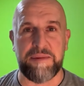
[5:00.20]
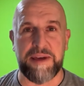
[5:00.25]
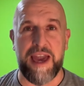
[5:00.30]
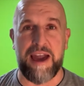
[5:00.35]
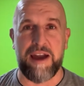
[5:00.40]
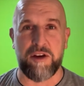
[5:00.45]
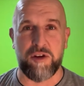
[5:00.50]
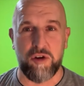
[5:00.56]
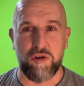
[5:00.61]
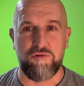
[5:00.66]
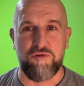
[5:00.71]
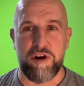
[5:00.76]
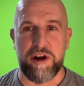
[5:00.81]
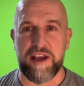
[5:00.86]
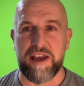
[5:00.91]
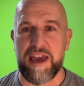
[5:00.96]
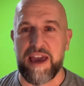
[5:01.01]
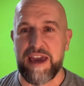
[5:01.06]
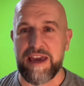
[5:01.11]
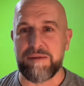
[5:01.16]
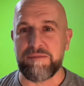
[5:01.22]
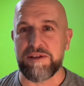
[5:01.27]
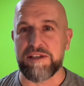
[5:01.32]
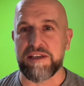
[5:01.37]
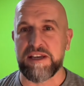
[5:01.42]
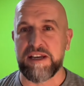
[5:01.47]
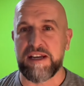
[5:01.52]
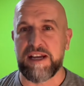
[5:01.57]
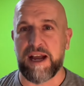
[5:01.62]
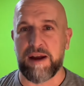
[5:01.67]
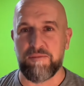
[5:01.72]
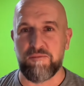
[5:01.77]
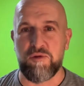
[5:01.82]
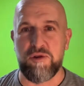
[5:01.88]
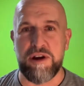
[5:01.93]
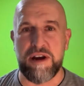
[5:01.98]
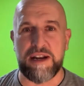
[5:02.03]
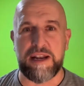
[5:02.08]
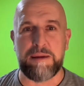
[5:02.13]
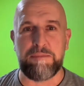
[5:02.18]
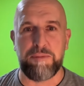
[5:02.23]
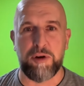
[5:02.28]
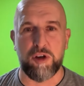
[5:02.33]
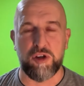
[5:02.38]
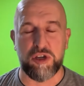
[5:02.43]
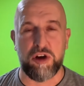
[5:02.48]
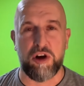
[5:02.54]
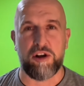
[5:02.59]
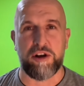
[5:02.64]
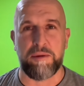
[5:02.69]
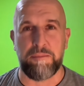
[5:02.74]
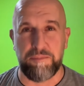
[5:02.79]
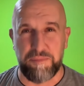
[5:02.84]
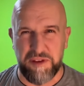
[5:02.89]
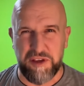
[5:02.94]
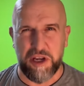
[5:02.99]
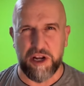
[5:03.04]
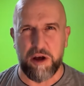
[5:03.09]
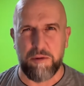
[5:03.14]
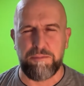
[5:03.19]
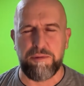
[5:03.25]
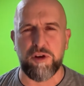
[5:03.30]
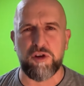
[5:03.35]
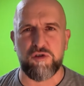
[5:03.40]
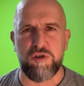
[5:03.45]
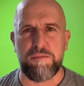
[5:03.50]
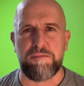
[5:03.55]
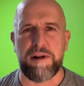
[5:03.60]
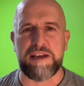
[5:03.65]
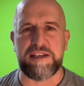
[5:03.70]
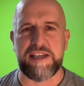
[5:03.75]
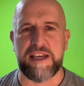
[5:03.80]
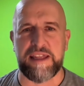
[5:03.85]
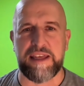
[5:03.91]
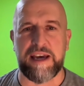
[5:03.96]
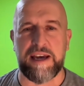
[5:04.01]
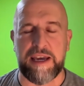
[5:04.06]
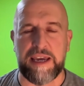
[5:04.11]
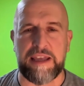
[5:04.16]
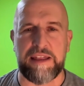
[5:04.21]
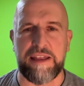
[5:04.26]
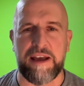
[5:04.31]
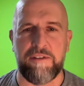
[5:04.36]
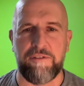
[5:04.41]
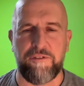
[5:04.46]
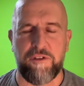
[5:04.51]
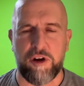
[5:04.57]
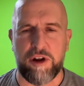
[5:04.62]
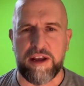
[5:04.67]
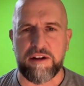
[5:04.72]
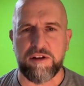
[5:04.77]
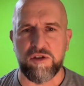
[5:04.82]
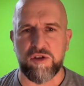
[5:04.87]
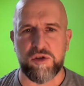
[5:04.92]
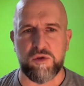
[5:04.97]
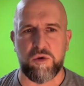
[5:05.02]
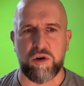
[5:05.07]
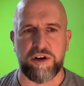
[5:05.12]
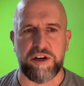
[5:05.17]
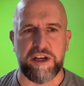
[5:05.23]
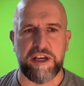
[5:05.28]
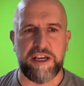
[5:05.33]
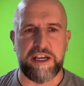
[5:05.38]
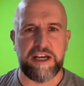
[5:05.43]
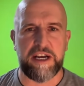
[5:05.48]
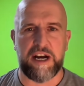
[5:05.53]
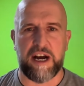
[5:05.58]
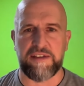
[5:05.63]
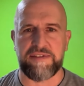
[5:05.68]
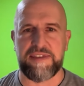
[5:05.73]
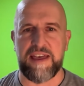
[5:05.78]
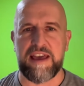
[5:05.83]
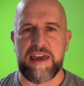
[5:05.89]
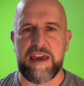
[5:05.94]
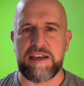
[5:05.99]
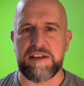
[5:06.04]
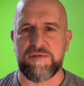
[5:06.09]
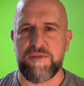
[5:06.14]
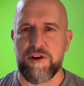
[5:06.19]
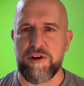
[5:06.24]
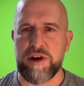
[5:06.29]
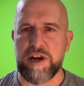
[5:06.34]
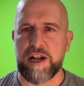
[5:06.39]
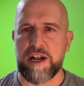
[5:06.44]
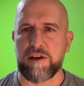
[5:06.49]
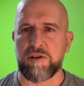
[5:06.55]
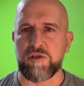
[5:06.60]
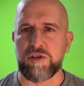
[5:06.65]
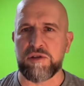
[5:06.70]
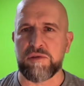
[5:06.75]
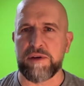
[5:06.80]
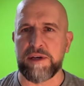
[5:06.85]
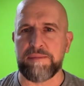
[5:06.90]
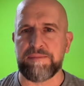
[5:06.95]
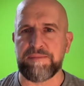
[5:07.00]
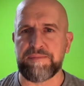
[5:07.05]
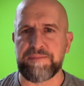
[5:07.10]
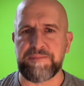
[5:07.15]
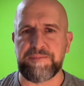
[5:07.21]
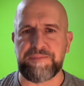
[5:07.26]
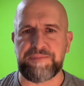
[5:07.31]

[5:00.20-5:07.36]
him get a good run of games and really push on and, you know, push for a place in that full England squad. I think he's very close to it.